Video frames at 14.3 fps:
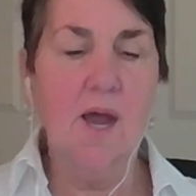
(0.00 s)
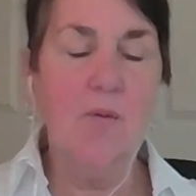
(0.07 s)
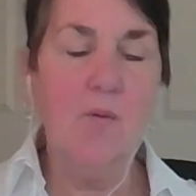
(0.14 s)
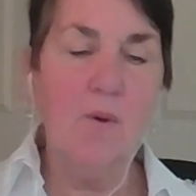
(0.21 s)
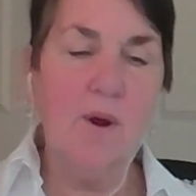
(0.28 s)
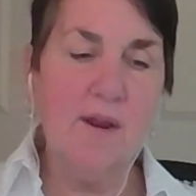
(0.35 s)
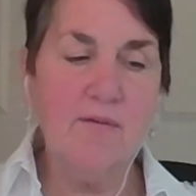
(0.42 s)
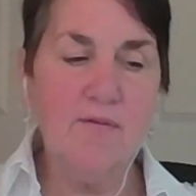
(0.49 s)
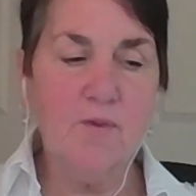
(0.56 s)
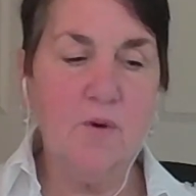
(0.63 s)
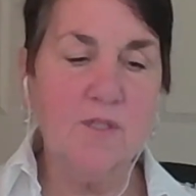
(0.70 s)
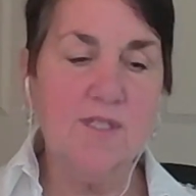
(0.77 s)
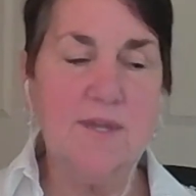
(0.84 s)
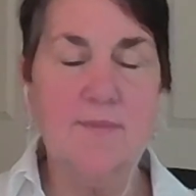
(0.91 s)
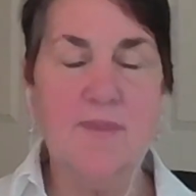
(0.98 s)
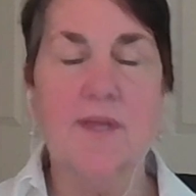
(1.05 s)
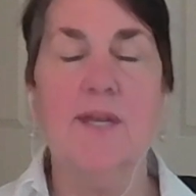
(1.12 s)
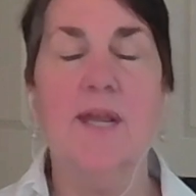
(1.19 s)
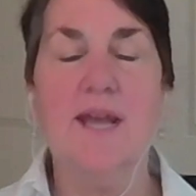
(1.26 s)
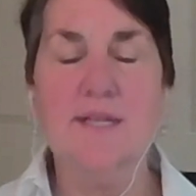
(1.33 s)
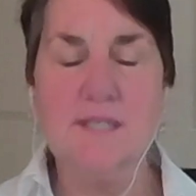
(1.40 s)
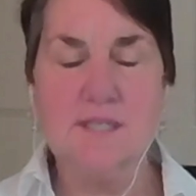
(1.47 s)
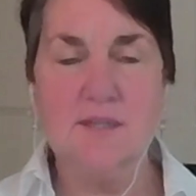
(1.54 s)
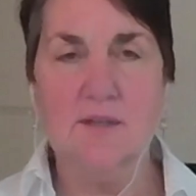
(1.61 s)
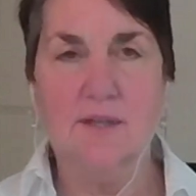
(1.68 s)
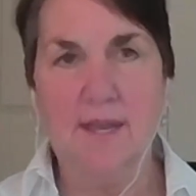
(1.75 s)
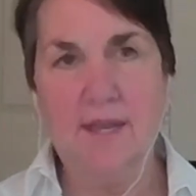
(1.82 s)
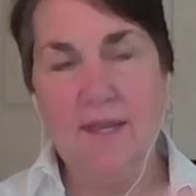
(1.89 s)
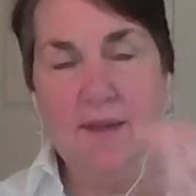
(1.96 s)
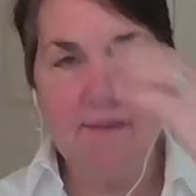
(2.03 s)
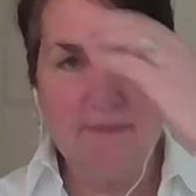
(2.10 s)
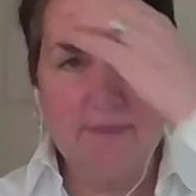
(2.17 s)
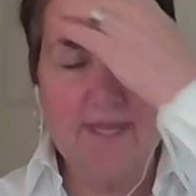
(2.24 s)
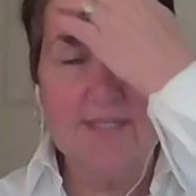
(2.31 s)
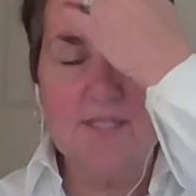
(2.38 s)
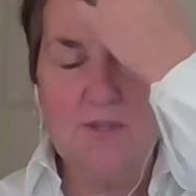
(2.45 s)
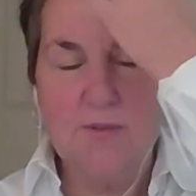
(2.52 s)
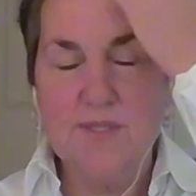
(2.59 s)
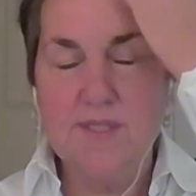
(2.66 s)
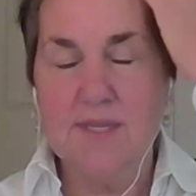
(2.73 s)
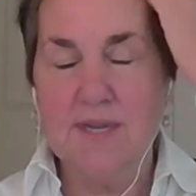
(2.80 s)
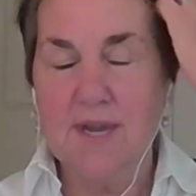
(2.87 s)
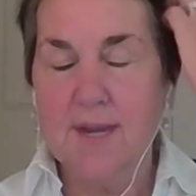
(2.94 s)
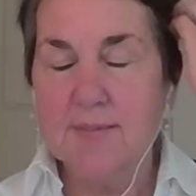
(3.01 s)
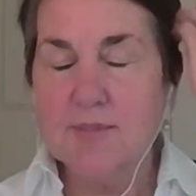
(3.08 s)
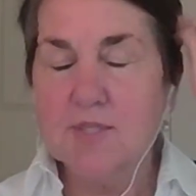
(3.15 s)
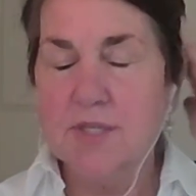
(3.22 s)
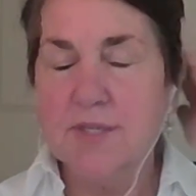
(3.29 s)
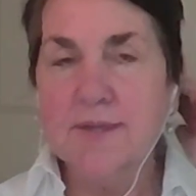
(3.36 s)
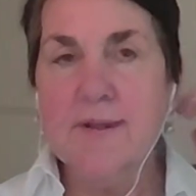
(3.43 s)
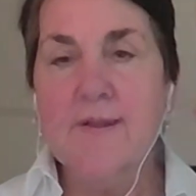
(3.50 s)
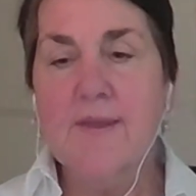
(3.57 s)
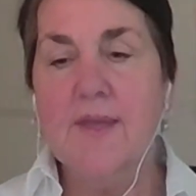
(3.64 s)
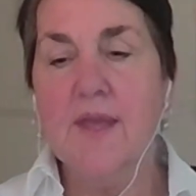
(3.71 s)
I wait for something to escalate. That's always an option.